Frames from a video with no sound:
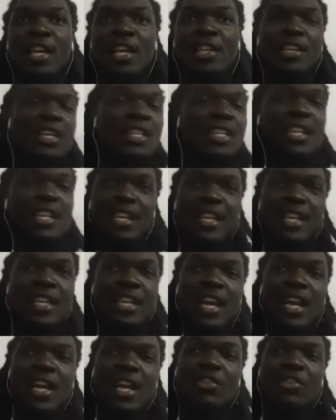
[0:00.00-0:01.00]

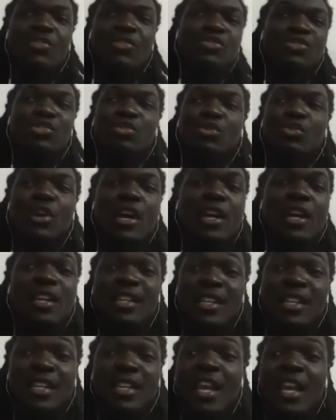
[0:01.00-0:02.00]
it allows you,
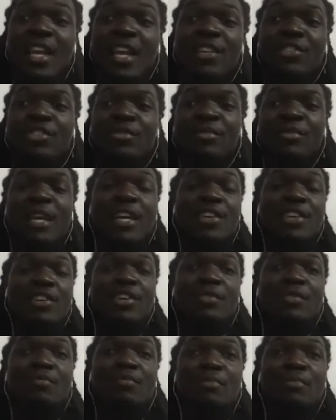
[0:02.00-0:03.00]
or it ends up that
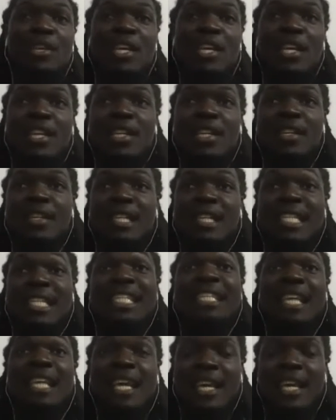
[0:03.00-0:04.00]
you're being
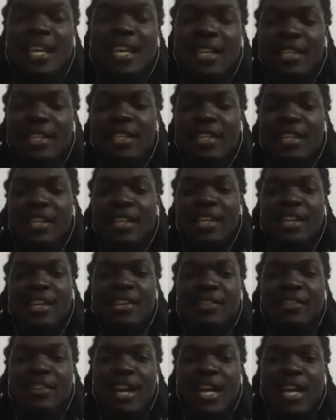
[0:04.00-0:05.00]
detained,
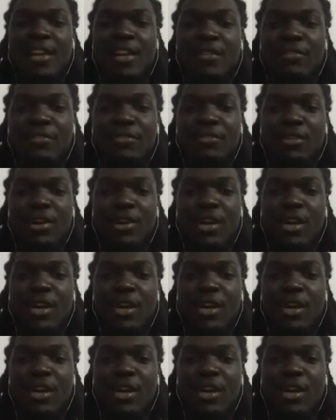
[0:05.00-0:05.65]
right, for